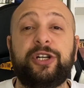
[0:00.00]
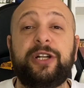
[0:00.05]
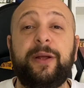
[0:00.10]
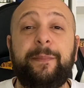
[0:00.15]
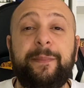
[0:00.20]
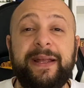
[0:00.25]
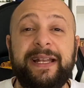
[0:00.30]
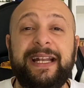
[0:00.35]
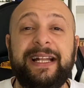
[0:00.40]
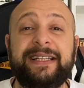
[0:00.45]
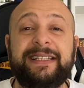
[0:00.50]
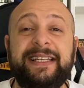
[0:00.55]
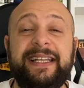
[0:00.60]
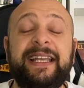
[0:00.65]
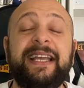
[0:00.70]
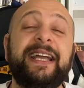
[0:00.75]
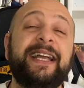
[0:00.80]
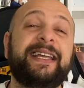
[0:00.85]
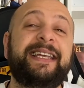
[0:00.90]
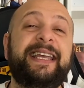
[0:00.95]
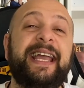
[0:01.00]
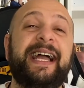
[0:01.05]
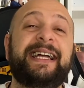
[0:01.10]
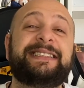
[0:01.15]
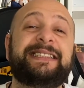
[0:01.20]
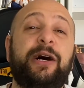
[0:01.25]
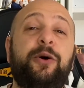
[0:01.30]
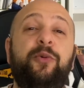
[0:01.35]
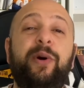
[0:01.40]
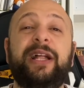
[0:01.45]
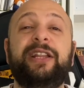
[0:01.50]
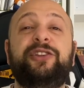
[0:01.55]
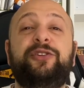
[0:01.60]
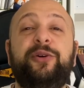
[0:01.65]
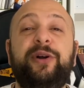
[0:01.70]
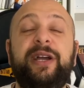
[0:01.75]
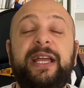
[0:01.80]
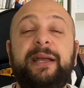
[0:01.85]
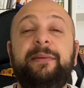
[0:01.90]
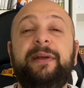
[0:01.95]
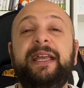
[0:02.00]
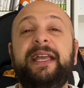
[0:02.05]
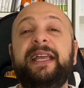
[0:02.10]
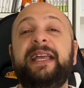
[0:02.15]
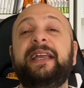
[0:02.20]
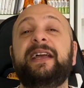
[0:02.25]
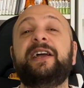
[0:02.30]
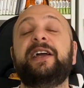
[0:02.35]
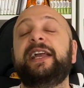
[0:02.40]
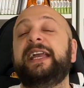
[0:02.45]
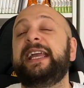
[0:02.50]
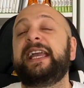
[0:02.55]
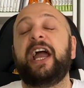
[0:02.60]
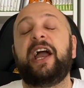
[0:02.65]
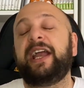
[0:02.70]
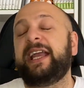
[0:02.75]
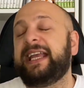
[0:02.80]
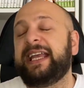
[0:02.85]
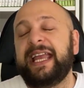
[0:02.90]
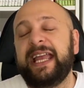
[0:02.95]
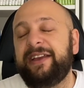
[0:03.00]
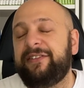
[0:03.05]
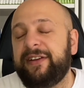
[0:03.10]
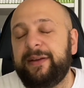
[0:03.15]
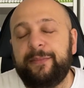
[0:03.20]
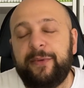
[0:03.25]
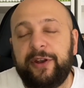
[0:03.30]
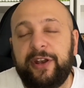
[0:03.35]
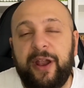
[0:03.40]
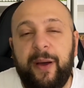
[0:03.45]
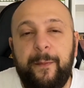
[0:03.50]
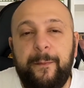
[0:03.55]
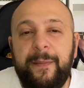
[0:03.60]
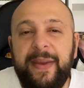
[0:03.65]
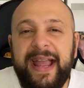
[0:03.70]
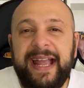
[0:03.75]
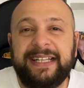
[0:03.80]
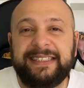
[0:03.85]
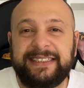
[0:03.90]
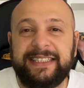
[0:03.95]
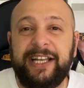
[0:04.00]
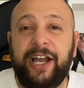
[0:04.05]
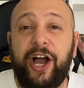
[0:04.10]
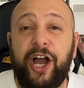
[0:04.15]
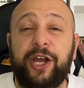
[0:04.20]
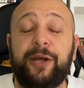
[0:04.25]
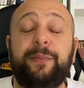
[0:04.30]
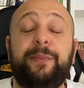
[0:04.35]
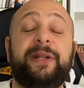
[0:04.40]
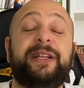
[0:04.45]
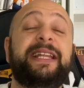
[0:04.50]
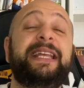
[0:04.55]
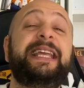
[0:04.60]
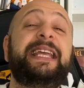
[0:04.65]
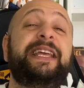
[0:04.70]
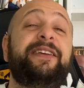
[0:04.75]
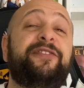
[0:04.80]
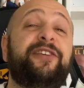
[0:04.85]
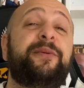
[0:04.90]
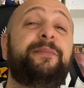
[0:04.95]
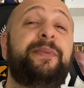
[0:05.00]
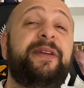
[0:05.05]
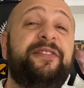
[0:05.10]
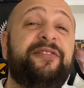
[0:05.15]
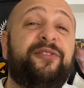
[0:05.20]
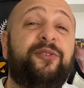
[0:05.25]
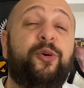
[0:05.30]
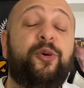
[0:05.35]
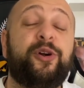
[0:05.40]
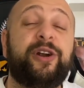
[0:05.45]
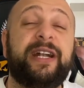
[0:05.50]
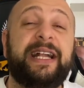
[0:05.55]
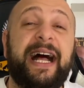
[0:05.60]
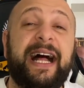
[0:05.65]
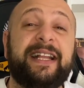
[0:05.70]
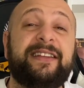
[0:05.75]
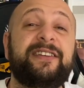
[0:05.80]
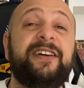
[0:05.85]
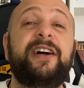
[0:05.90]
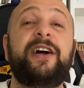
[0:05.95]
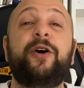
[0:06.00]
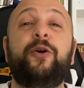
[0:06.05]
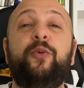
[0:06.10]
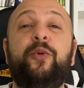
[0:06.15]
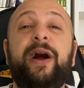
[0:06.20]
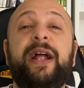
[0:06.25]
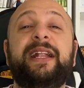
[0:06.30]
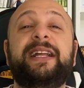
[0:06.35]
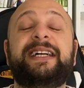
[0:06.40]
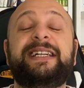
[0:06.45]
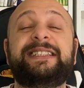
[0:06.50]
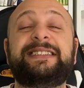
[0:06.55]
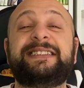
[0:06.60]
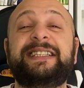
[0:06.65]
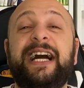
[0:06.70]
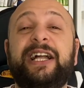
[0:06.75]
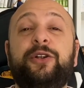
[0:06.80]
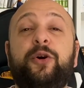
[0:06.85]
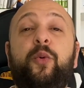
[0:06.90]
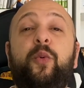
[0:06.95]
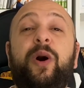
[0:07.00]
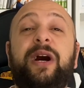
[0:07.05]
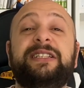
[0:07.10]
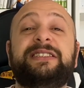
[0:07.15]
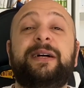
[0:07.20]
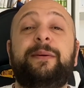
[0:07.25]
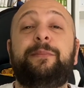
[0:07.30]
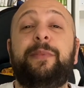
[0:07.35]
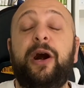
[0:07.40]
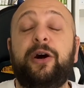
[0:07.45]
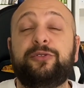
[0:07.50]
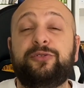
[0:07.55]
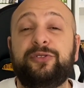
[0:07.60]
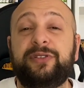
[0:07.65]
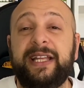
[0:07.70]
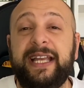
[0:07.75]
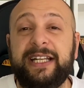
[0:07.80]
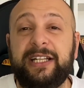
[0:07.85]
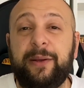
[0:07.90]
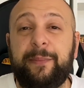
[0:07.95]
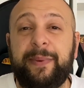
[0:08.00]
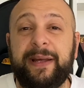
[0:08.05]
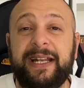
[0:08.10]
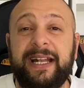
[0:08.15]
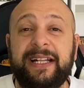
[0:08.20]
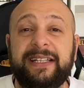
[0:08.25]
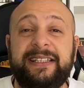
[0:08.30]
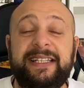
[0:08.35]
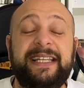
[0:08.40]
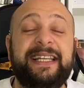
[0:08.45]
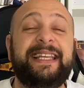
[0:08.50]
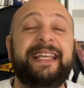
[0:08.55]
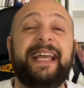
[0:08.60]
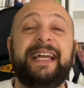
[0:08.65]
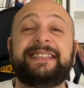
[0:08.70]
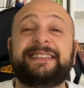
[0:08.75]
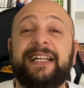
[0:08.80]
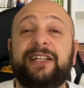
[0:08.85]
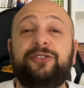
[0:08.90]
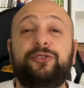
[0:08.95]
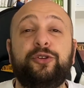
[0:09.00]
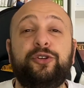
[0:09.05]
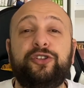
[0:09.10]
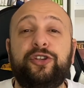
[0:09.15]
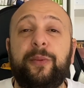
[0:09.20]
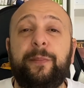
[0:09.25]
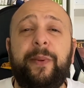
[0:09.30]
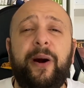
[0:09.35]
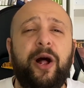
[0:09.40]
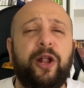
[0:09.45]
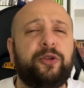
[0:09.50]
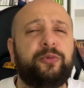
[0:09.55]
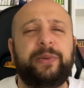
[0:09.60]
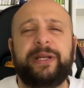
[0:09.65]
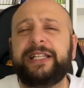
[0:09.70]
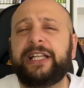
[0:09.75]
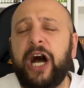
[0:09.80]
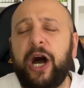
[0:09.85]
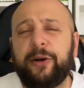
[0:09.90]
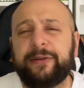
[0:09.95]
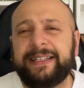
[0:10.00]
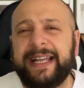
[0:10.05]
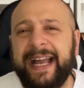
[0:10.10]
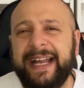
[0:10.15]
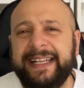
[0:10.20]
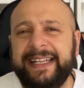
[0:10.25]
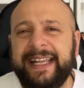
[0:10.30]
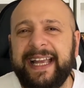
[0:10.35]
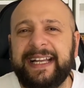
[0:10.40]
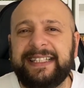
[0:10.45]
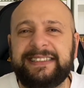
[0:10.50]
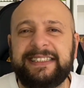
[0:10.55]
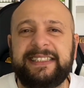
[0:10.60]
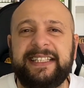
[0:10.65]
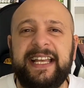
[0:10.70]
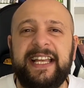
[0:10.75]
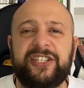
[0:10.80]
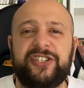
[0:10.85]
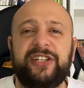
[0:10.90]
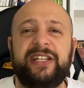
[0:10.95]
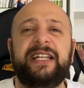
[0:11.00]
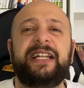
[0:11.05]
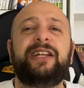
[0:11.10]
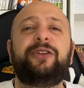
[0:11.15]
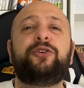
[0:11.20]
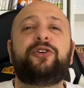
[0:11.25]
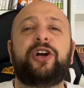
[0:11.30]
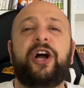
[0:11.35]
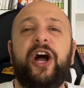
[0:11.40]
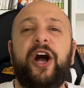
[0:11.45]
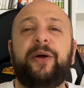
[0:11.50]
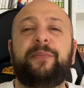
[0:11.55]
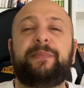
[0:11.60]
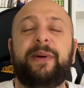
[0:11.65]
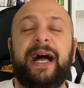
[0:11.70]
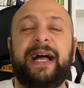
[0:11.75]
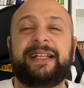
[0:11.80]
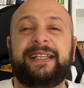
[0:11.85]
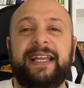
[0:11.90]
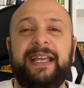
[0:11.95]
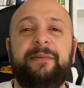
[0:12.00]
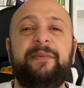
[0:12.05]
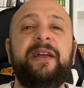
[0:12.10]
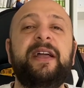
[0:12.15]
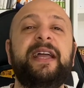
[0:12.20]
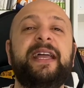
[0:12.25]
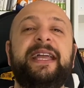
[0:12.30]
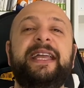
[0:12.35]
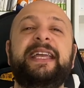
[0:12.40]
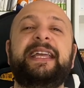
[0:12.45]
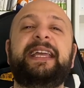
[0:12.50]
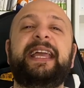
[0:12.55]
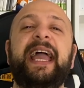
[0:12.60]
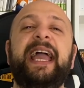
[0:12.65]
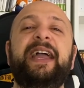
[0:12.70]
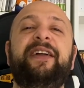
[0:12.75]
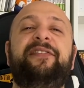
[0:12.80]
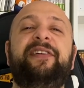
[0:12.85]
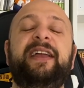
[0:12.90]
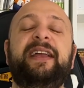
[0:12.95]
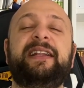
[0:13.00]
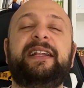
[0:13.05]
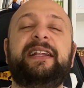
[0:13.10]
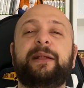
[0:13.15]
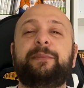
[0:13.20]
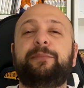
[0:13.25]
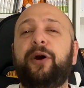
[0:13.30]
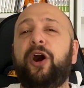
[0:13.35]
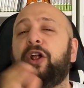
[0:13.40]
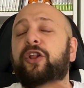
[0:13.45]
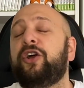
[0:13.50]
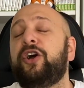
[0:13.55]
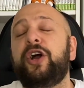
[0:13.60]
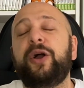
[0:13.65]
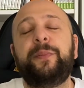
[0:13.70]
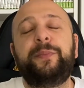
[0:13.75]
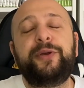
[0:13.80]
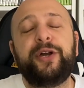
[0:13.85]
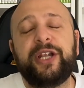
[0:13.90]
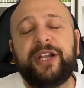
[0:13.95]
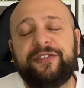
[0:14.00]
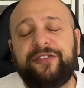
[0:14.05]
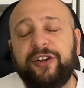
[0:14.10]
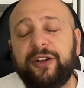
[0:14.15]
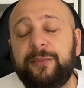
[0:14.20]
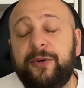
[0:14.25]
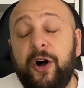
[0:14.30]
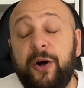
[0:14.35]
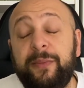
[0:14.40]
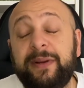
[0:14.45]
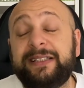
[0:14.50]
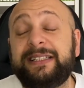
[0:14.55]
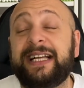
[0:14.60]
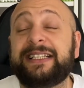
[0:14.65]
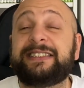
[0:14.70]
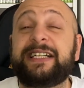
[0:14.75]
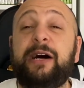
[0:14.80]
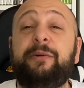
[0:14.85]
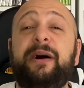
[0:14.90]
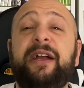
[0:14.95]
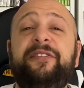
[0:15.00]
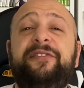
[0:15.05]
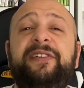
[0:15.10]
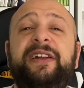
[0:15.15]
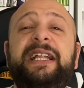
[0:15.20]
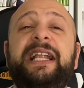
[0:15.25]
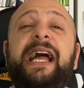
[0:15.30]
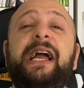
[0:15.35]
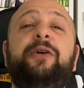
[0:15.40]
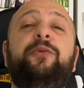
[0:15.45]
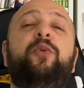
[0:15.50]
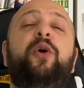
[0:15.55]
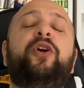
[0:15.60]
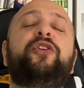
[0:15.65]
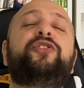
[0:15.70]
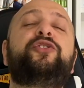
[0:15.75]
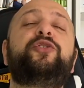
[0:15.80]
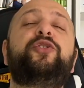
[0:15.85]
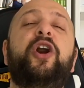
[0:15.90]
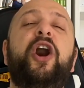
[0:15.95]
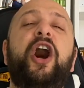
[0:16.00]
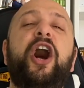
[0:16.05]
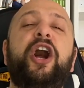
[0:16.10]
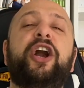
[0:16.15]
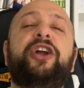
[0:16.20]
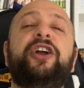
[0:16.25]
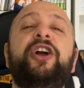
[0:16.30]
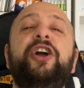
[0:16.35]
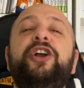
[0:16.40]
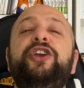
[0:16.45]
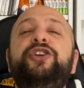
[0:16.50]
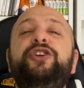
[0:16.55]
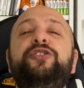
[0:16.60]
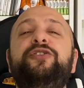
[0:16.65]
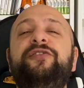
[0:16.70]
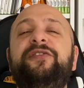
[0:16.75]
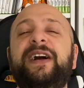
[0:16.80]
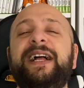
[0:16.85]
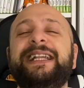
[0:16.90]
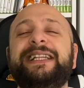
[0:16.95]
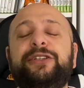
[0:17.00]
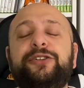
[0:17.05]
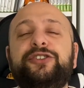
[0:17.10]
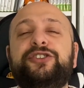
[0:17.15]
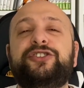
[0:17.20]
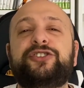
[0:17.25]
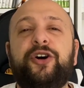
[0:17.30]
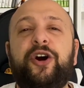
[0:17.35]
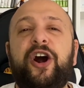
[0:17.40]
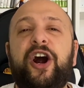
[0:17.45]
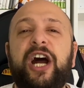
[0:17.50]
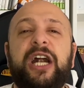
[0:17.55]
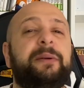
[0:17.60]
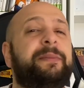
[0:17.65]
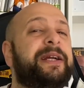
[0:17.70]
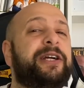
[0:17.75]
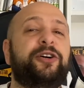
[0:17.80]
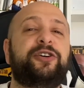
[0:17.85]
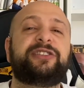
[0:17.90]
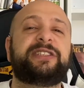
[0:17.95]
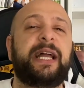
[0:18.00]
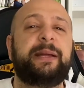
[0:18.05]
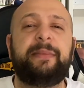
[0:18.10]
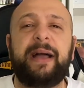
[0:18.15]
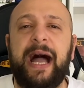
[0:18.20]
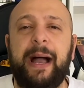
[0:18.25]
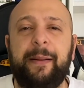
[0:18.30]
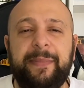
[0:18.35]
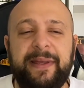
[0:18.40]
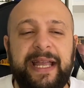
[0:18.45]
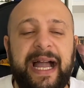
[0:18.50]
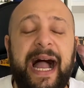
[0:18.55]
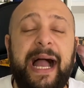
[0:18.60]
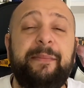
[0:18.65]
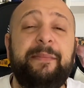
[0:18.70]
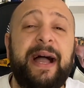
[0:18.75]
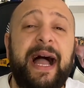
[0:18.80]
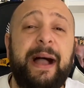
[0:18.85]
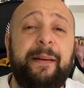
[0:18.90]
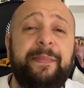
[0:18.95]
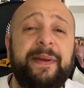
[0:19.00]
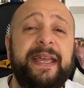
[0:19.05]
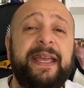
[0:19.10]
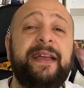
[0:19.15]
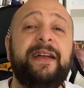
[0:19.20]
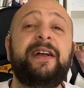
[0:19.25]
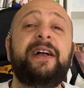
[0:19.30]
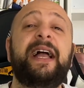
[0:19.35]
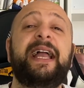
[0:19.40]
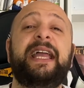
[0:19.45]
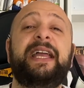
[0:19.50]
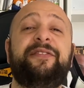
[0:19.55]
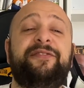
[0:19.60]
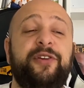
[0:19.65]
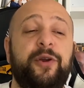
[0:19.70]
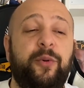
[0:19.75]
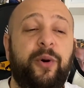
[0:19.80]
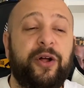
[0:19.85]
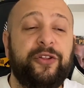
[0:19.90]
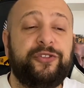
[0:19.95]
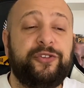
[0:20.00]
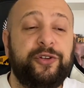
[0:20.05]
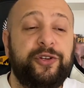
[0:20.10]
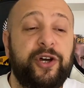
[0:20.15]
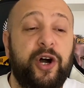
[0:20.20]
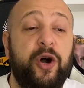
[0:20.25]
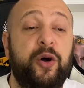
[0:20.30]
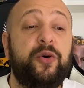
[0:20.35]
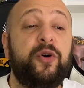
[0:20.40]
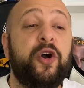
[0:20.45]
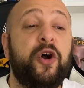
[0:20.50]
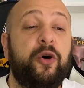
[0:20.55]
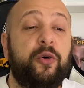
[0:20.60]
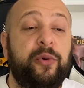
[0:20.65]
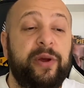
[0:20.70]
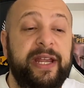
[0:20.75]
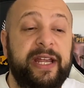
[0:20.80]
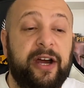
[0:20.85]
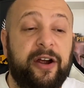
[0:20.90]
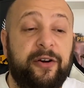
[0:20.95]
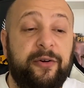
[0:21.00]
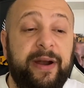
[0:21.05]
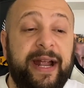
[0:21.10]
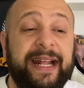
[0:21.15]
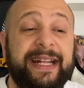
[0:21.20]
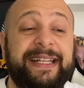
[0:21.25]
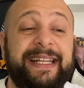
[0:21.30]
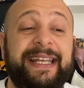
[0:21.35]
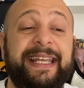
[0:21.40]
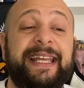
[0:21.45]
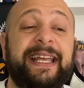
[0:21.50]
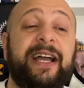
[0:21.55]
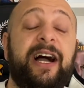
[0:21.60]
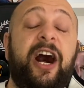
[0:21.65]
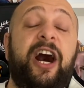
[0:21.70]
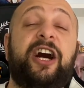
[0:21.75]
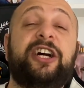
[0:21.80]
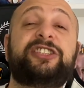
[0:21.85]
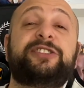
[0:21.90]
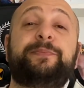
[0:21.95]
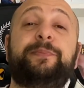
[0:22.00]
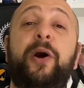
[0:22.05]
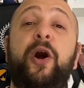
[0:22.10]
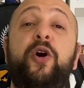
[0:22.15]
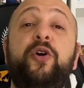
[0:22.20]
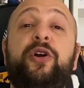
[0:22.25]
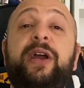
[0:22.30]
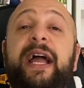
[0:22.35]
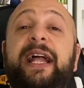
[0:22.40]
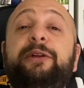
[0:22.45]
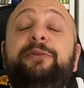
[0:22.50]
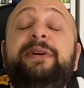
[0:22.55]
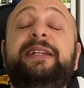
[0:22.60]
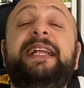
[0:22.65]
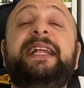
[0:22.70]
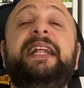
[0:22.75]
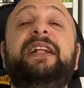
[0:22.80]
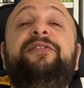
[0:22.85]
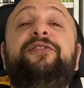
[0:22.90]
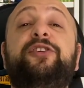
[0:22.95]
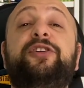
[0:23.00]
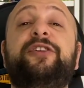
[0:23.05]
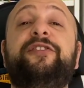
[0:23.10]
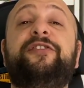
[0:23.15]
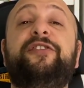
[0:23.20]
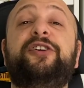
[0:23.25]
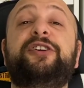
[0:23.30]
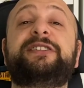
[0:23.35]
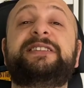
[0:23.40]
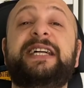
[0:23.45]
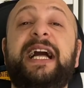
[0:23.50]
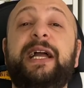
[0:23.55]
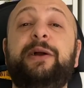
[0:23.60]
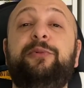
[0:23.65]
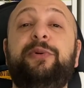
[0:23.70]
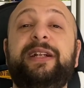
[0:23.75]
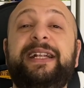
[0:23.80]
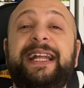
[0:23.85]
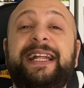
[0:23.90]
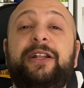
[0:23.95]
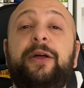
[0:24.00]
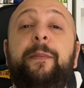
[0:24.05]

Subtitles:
the penalty. Chiesa went to him, he gave him an amazing hug, but even before that, when Cristiano was about to take the penalty, Chiesa took the ball without any hesitation. He looked up at him, he gave him ball. Beautiful moment, that's how I feel. I want to hug Juventus so hard because I'm happy. I'm happy. If you want to know, we already spoke, and we did it for the first time. We did a